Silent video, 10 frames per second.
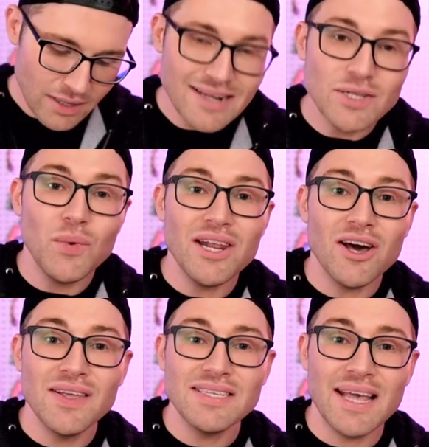Now to weed
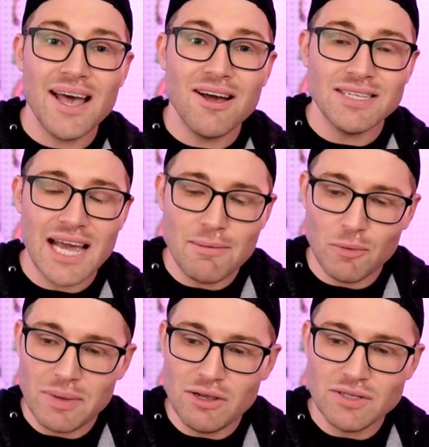all this out, I'm
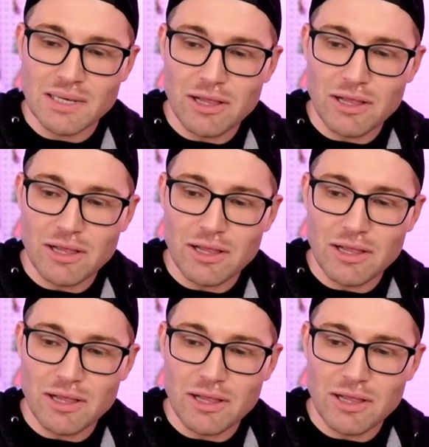gonna be using my